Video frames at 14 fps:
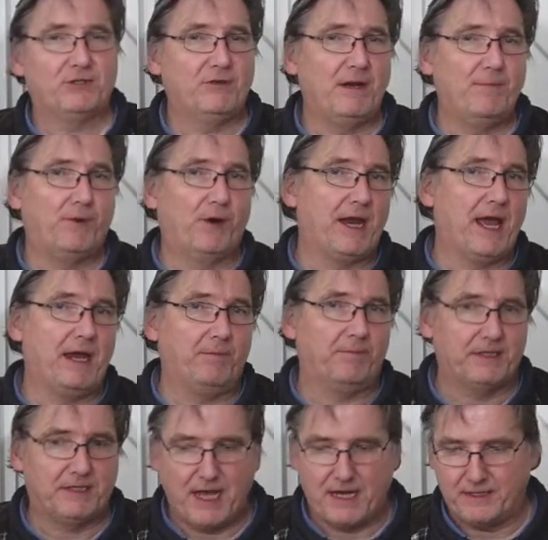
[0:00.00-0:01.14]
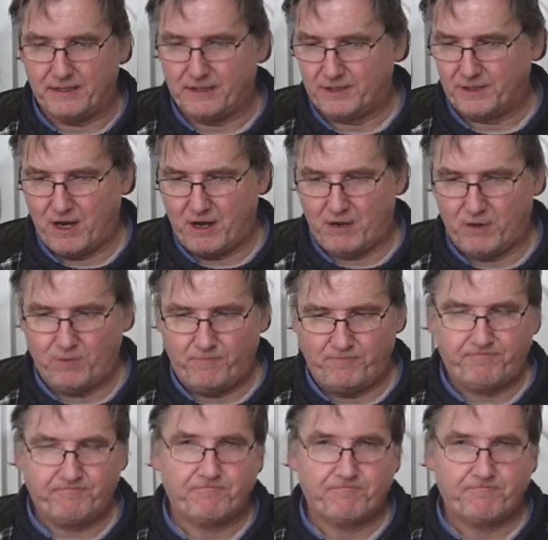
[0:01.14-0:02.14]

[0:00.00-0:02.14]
it's 3.8%, so,